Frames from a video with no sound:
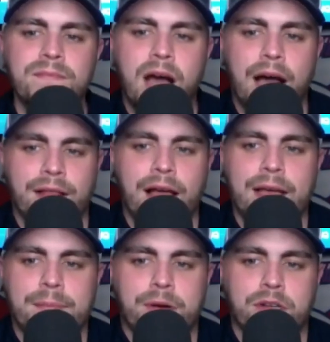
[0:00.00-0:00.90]
I
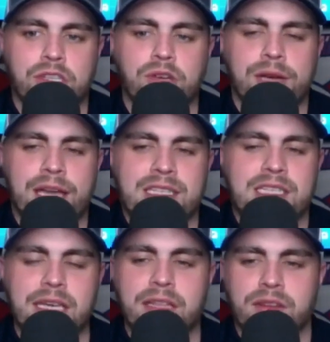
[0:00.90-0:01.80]
like Purdue
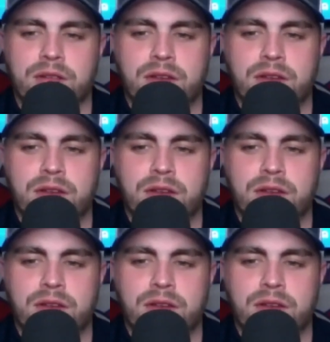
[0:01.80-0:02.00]
against either of